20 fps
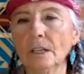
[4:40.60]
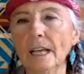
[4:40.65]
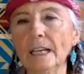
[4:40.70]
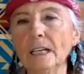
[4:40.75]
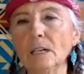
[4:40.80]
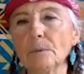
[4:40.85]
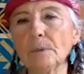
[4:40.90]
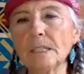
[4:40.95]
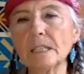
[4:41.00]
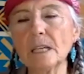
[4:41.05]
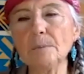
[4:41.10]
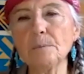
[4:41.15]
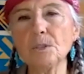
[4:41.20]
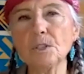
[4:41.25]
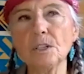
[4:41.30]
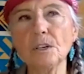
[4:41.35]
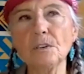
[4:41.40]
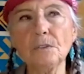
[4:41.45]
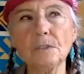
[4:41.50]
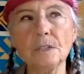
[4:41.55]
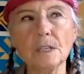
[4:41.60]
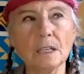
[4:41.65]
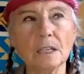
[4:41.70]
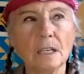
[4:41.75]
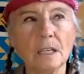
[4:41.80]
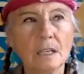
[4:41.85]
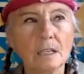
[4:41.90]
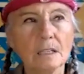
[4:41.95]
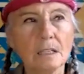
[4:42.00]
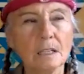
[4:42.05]
And it would keep
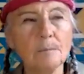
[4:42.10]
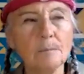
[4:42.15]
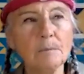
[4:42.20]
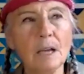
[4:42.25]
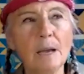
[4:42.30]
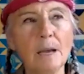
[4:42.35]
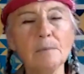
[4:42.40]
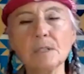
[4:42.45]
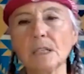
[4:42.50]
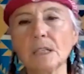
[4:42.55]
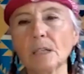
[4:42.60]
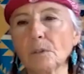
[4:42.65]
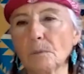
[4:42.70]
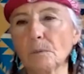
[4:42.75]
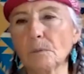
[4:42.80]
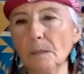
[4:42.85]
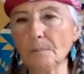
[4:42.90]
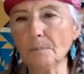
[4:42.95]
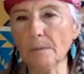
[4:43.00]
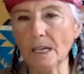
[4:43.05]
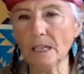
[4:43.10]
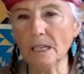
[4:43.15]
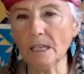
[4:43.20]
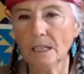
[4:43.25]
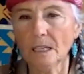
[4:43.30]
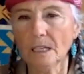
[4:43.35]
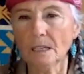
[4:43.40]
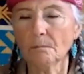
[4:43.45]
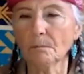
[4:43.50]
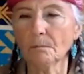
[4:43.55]
shifting. Sometimes there would be
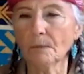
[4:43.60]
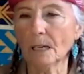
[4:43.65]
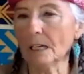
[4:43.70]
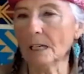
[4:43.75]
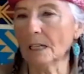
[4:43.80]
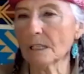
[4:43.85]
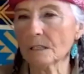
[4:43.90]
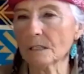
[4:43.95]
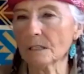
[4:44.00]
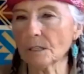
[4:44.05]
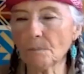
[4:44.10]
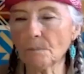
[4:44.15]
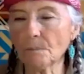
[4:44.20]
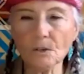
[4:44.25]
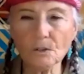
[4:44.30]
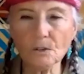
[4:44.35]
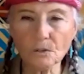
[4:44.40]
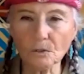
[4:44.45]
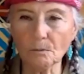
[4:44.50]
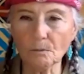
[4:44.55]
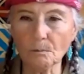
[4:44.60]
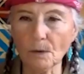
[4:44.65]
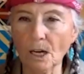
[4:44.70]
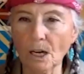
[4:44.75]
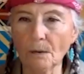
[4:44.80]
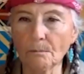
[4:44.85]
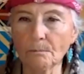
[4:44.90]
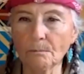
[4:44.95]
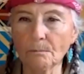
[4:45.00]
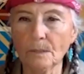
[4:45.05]
my spiritual
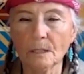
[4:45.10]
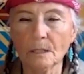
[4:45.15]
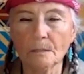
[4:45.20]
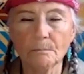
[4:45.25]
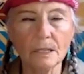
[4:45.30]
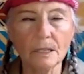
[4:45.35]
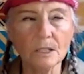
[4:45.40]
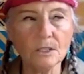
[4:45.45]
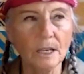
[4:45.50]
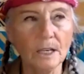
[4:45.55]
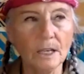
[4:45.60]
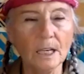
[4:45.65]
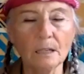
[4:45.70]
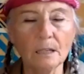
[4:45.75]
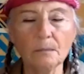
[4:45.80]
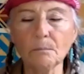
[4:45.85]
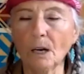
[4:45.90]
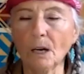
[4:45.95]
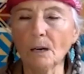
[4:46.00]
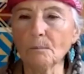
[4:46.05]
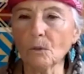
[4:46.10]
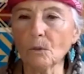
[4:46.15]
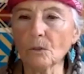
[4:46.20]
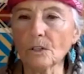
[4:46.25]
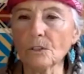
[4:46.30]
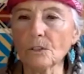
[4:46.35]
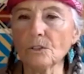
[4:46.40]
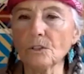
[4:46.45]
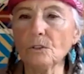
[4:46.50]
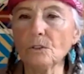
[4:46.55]
mom, my Cheyenne mom,
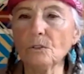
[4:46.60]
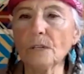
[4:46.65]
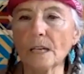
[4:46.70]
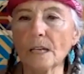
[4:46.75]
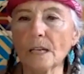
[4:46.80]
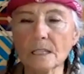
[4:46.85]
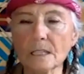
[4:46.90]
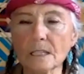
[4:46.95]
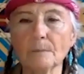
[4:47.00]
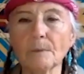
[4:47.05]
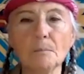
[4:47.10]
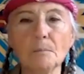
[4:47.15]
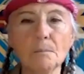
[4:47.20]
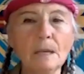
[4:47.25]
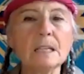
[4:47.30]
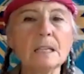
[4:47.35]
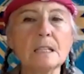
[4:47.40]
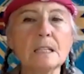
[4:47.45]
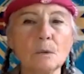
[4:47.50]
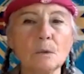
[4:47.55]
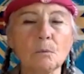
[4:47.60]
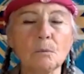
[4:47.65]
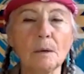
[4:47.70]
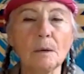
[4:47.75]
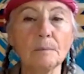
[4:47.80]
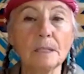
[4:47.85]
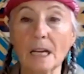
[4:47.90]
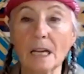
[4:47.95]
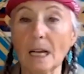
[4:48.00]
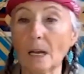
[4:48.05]
Aura June, and some of the medicine
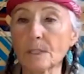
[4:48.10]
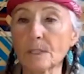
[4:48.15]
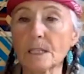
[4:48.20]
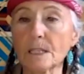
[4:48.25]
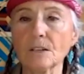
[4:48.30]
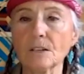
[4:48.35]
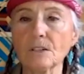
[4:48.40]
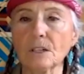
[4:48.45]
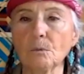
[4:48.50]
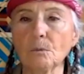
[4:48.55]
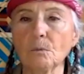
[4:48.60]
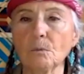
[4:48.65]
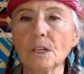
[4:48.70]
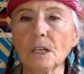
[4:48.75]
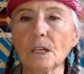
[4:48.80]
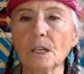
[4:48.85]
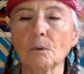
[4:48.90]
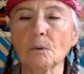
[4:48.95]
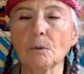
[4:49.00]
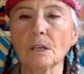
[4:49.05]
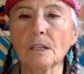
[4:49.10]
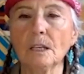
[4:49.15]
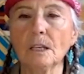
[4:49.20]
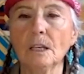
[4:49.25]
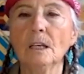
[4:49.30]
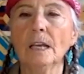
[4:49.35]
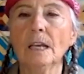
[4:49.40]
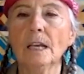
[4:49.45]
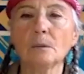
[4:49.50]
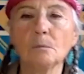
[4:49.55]
women that I was actually working with.
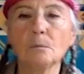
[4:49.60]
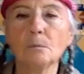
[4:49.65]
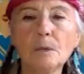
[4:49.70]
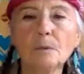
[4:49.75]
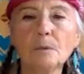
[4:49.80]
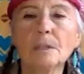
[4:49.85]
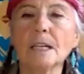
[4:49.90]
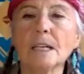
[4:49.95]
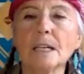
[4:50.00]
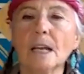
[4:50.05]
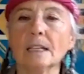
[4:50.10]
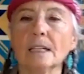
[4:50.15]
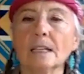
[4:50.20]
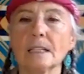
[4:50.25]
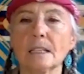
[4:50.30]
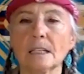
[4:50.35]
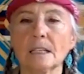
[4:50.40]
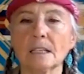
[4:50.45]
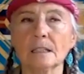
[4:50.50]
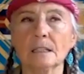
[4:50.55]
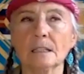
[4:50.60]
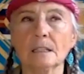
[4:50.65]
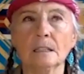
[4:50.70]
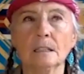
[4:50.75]
And we were dancing.